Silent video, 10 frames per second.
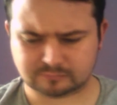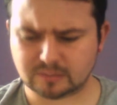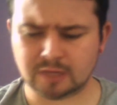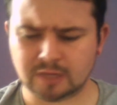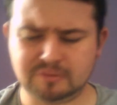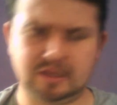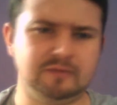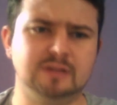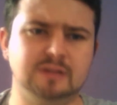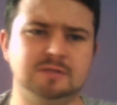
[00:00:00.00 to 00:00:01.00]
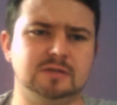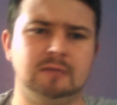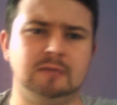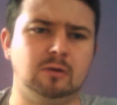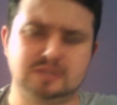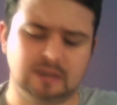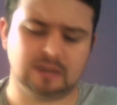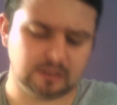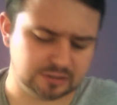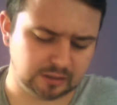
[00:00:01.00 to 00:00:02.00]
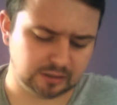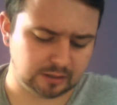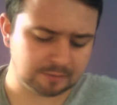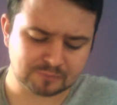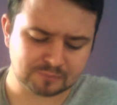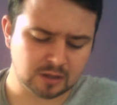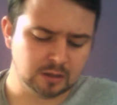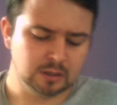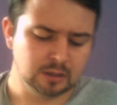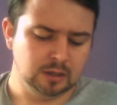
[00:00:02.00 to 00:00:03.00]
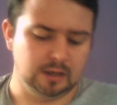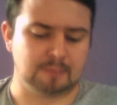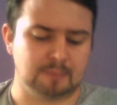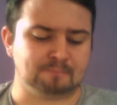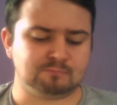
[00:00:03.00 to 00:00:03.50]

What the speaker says: If you think of it in terms of like a boxing analogy like that.